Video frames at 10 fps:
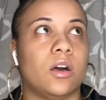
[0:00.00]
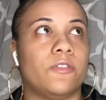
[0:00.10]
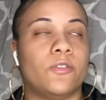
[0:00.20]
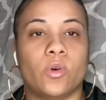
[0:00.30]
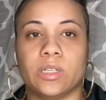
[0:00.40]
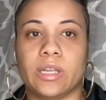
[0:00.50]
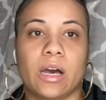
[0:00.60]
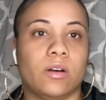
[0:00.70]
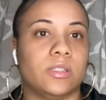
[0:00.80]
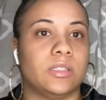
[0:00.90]

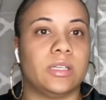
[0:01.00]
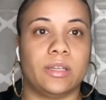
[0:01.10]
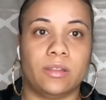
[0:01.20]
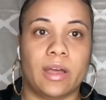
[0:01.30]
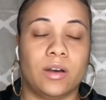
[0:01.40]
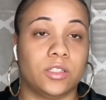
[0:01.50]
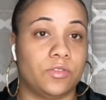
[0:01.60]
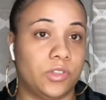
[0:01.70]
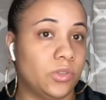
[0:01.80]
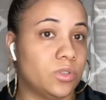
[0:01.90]
4,000, 10,000
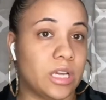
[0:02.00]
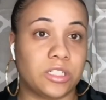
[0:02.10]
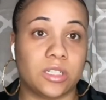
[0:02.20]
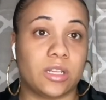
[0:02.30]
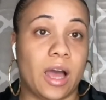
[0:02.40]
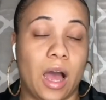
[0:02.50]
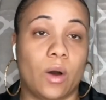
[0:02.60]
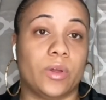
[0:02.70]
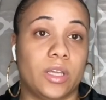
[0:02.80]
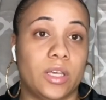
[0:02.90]
views. That's just how
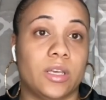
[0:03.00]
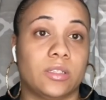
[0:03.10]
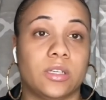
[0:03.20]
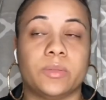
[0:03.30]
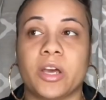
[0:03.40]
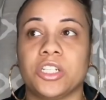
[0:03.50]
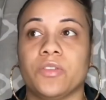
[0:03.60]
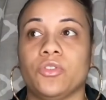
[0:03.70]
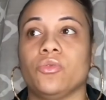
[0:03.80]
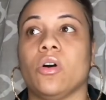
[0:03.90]
it is, especially
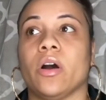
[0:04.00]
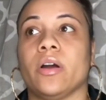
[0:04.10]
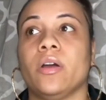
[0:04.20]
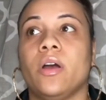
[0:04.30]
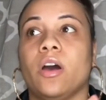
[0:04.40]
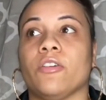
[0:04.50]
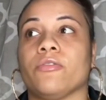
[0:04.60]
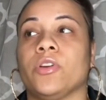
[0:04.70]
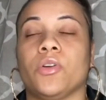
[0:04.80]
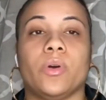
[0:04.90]
if you are a
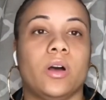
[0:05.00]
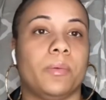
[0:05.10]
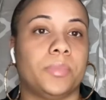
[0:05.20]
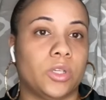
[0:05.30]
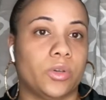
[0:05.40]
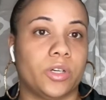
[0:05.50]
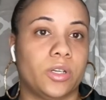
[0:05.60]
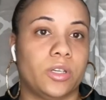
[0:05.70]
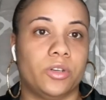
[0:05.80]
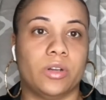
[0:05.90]
frequent uploader.
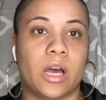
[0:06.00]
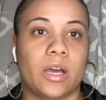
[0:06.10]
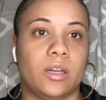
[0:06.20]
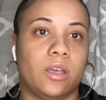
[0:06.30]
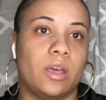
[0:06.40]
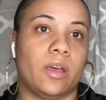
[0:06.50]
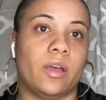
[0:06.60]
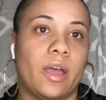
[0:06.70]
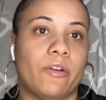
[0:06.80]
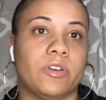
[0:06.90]
You're not gonna get
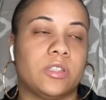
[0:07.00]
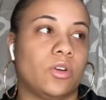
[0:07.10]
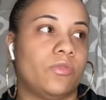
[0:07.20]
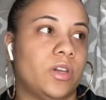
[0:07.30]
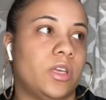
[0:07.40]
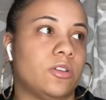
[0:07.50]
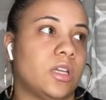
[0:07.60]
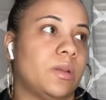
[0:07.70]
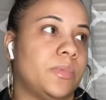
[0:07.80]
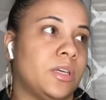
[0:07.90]
every single video is
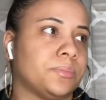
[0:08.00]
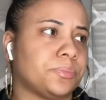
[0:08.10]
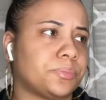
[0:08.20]
gonna be